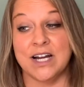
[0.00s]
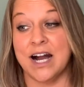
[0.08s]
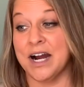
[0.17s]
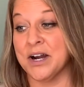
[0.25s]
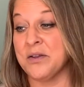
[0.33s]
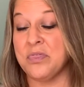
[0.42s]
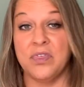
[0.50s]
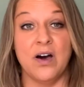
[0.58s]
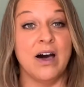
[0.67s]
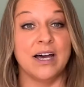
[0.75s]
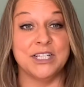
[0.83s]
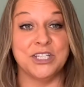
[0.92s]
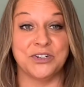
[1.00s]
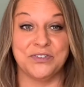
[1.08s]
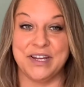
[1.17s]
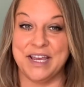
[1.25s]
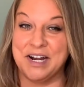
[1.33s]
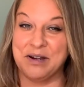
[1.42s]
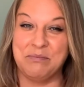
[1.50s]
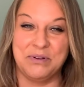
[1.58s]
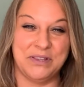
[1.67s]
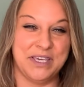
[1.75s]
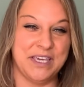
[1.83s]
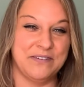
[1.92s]
our thoughts create our
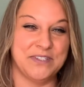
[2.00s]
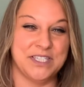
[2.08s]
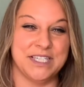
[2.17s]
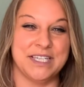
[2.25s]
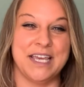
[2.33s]
beliefs,